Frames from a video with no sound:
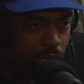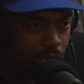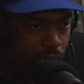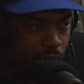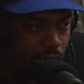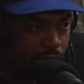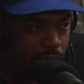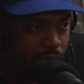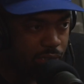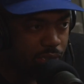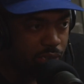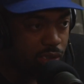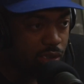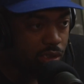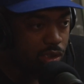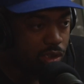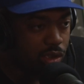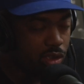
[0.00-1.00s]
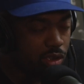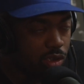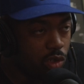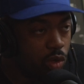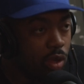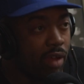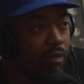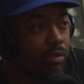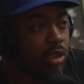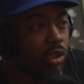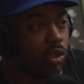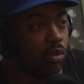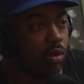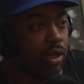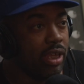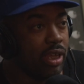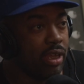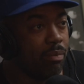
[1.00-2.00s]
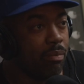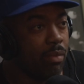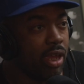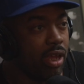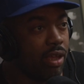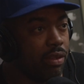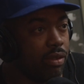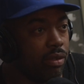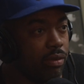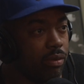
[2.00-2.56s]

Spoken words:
And you have a degree in math?